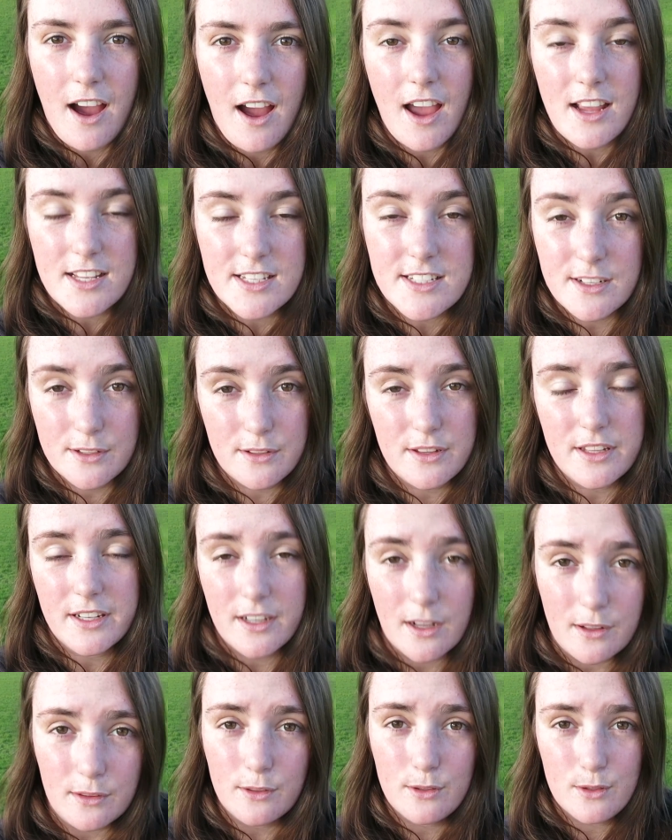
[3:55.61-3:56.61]
I still
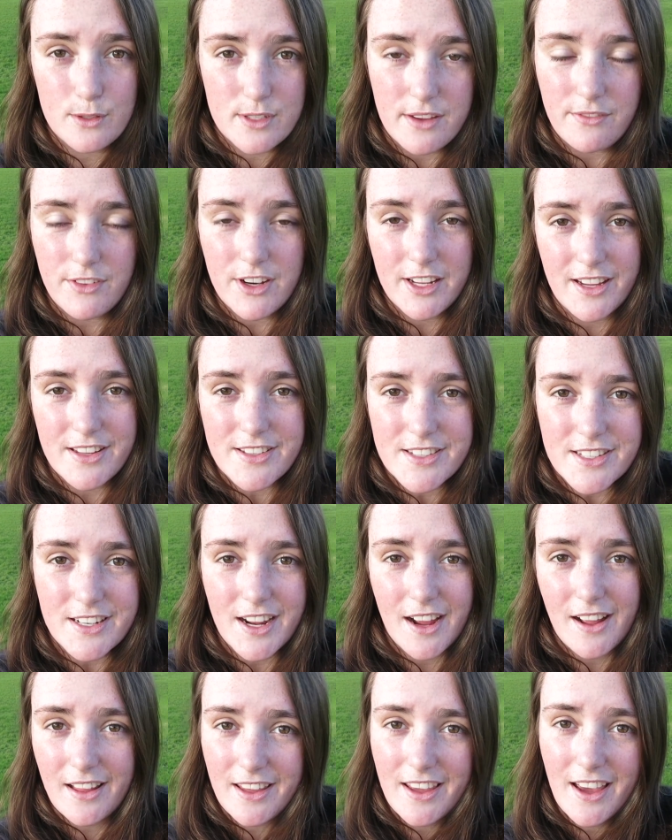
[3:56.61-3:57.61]
think I'll lose even against
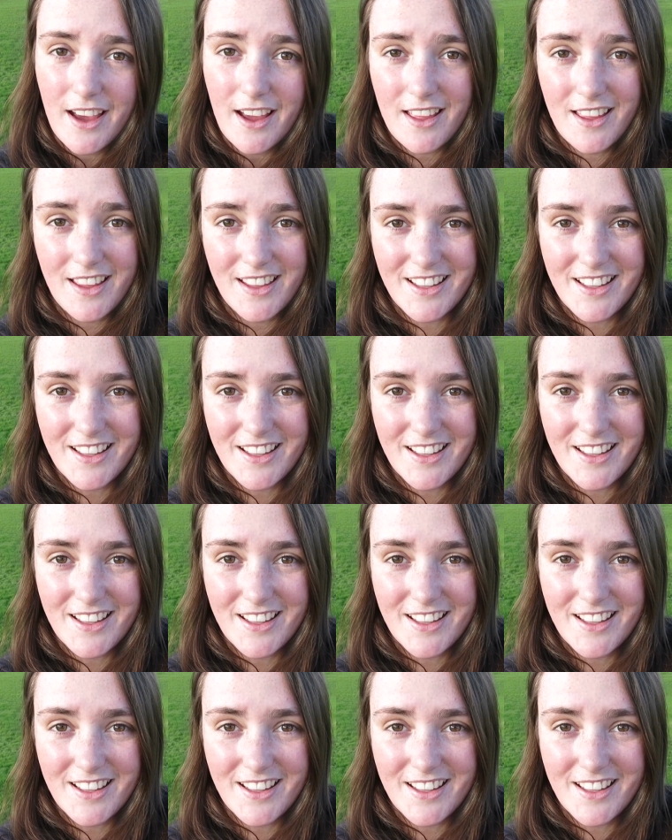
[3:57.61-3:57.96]
Talia,